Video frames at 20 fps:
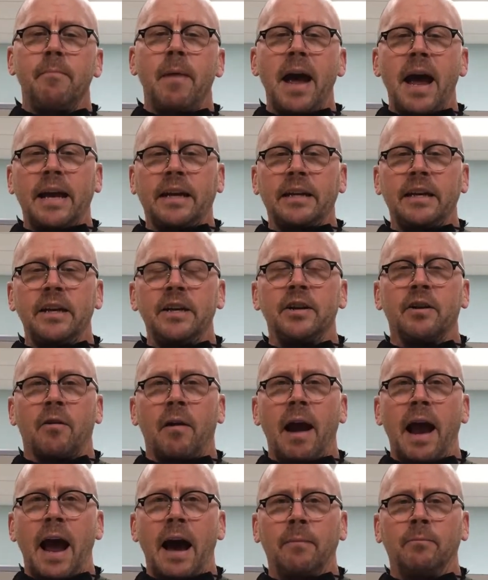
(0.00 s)
magnet, you're
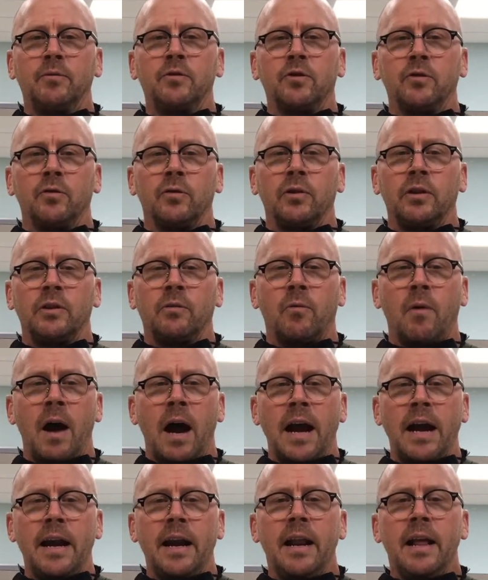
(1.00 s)
absolutely
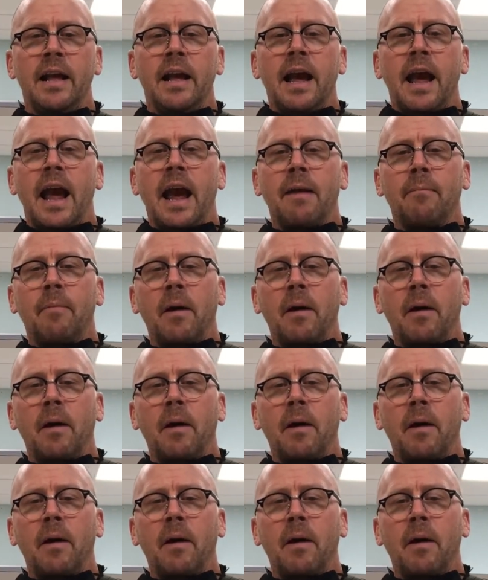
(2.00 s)
right. And